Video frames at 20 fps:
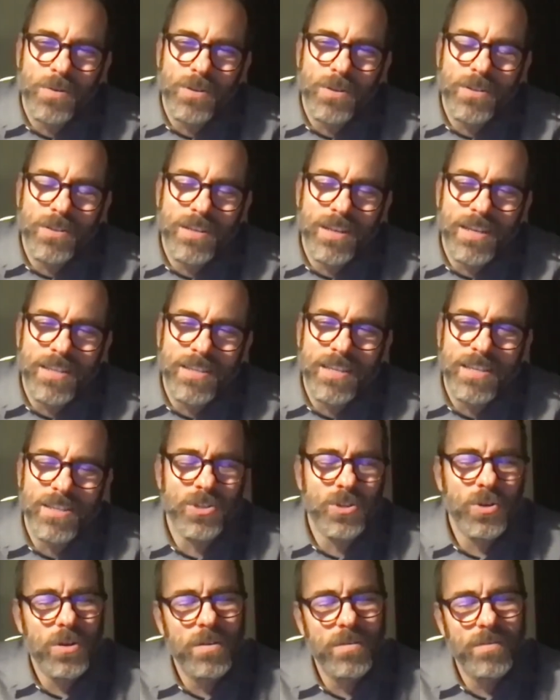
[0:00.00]
Does it
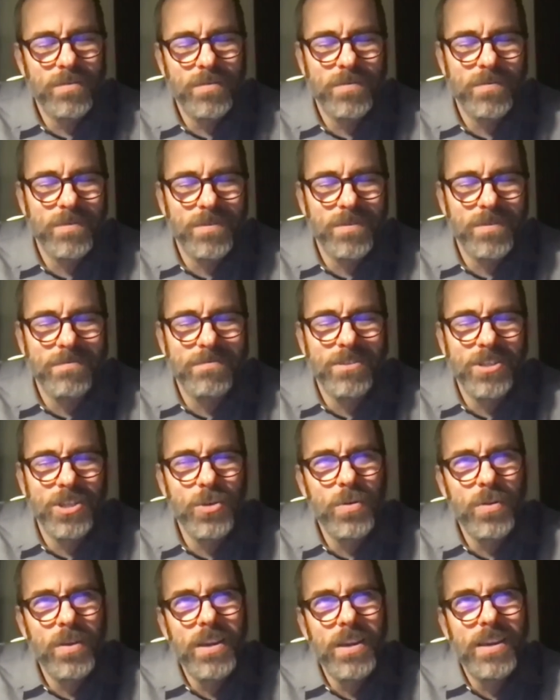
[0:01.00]
sort of, do you
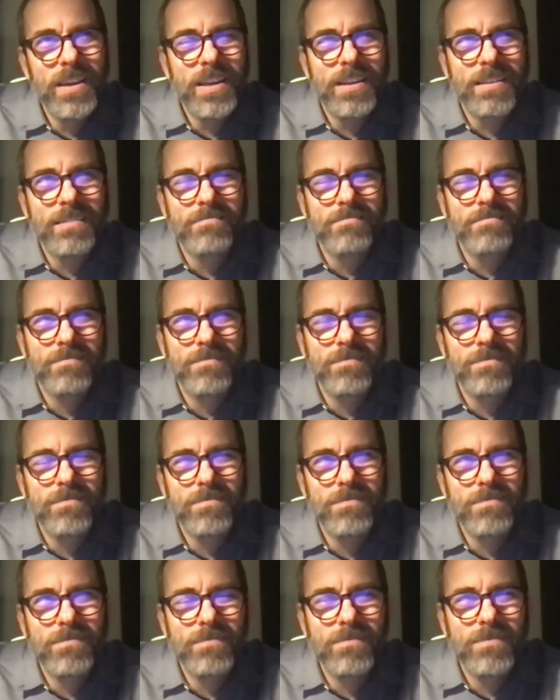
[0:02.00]
think it
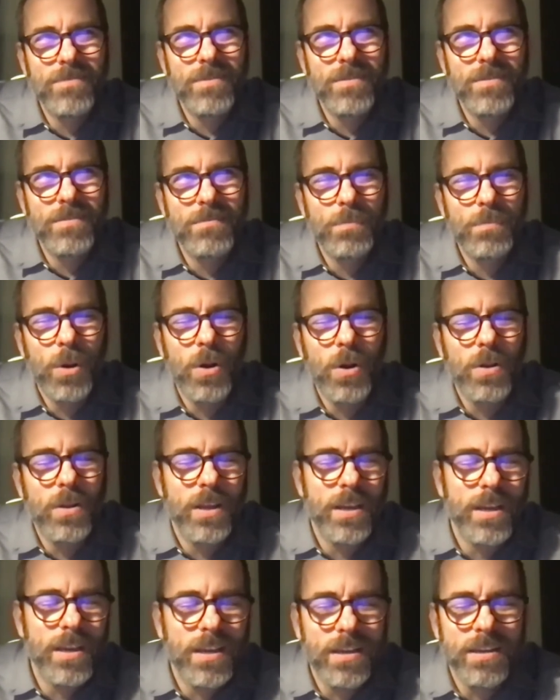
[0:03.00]

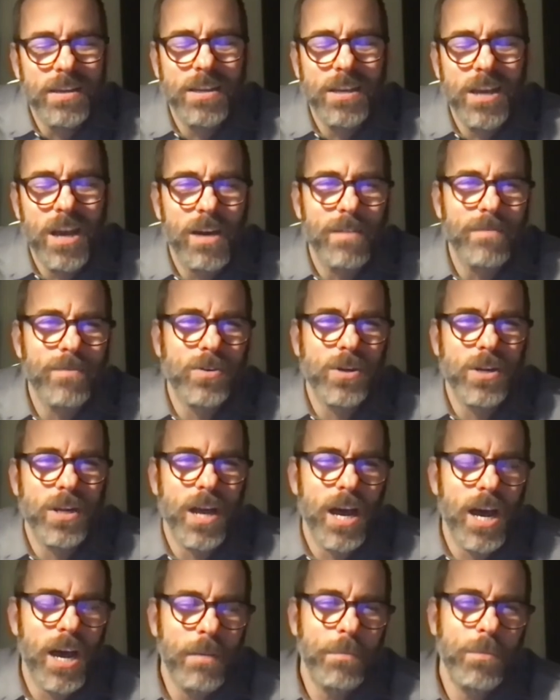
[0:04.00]
partly covered
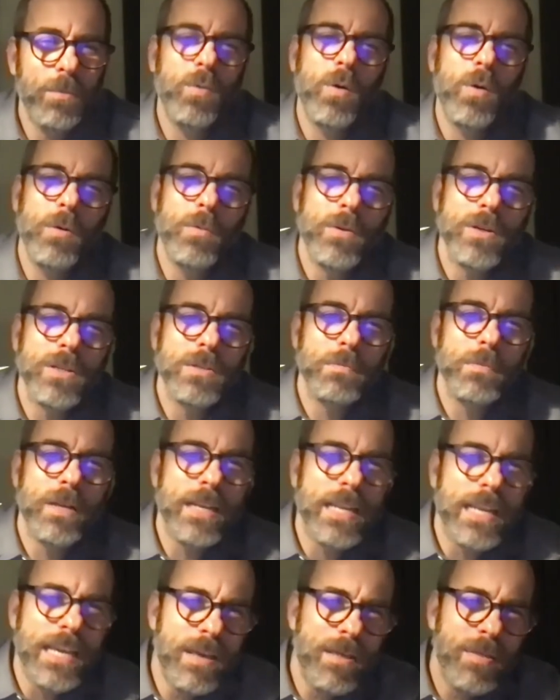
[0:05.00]
up what was
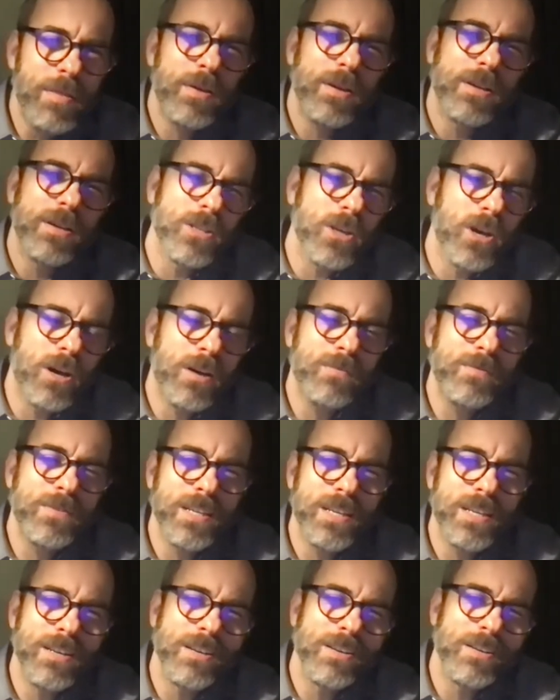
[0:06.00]
beneath? Because
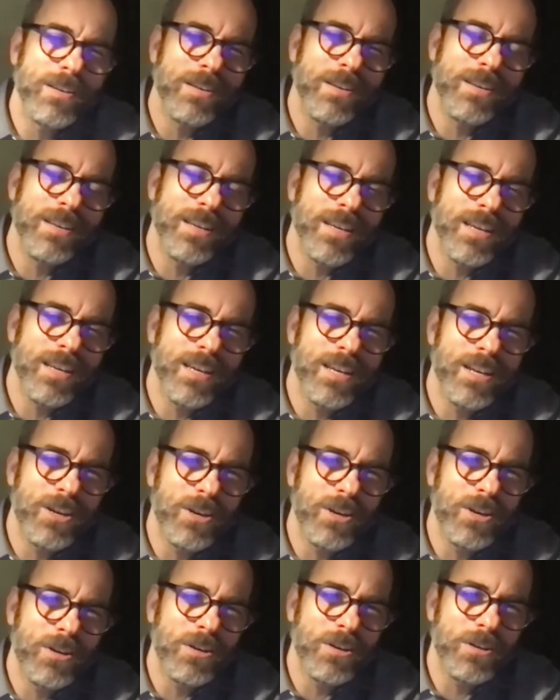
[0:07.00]
often in
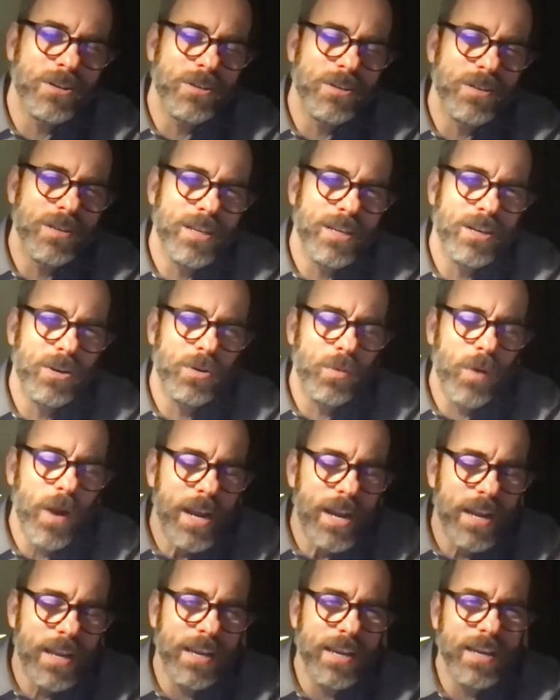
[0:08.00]
her
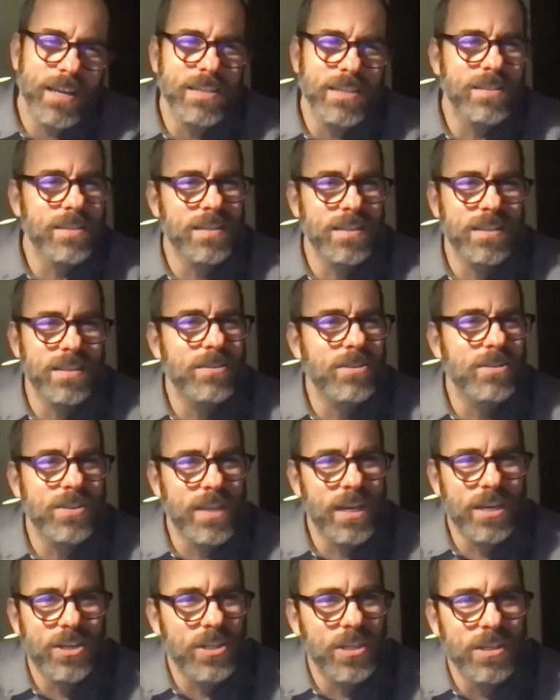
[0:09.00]
writing, she's
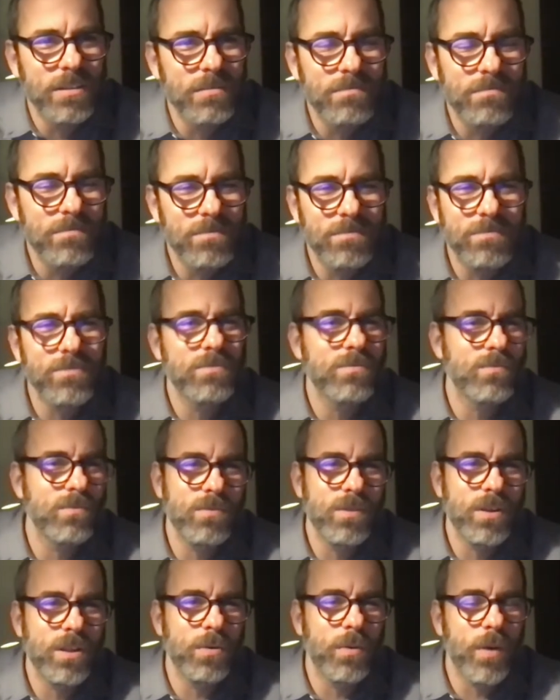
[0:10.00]
actually
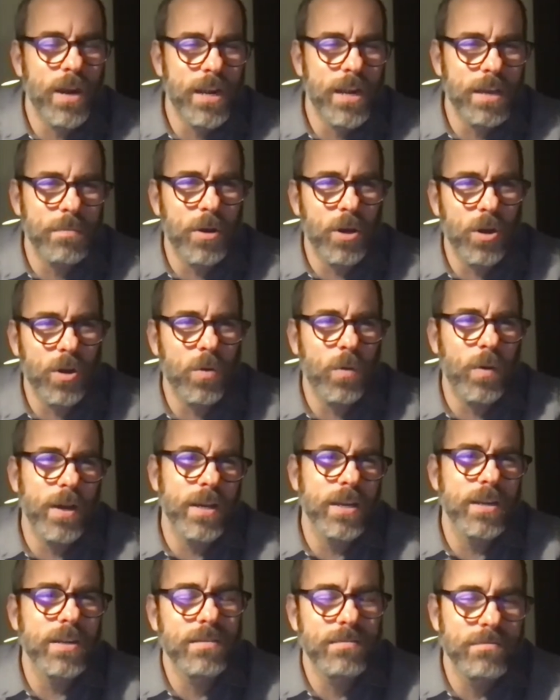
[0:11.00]
really writing about
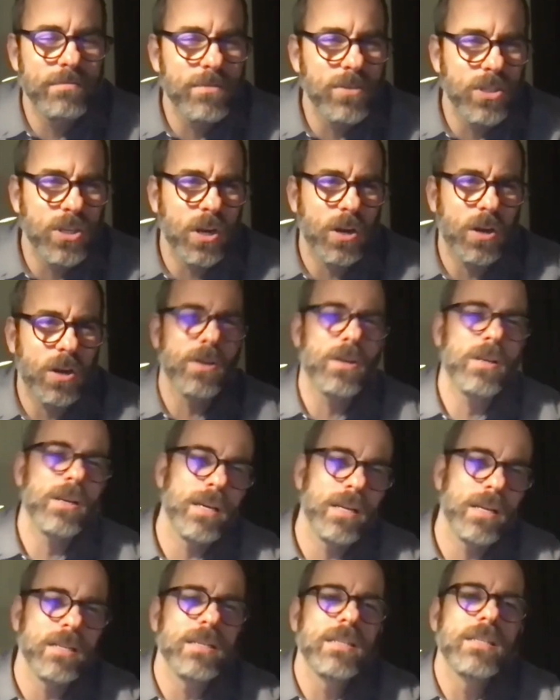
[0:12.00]
quite dark
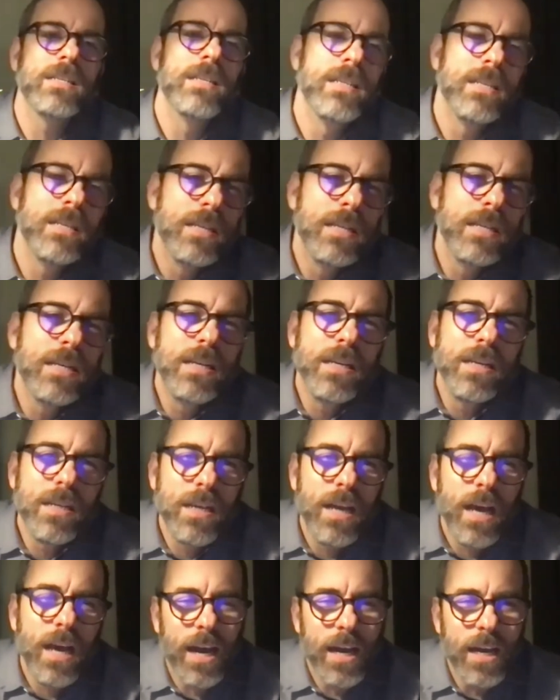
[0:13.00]
and
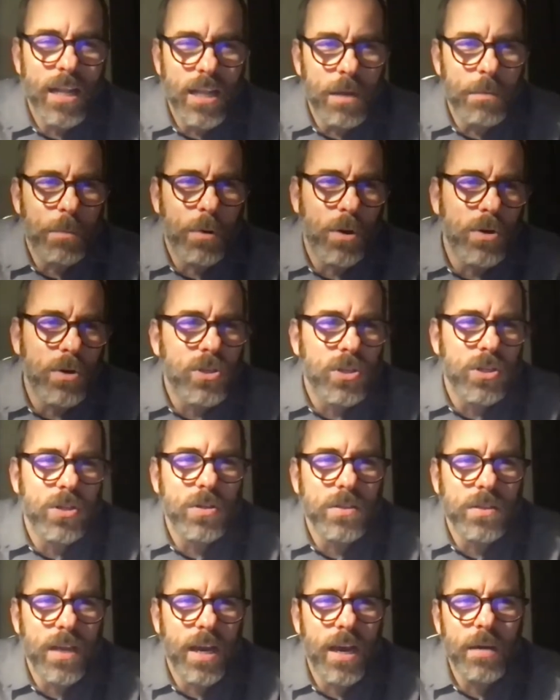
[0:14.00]
highly personal
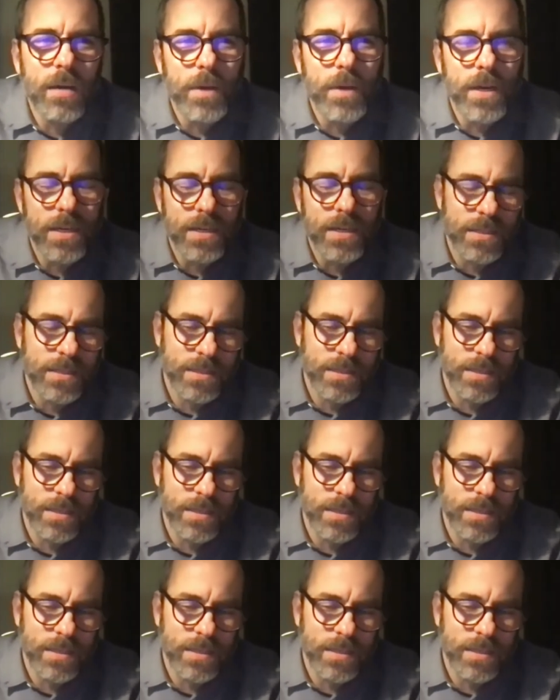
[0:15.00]
topics.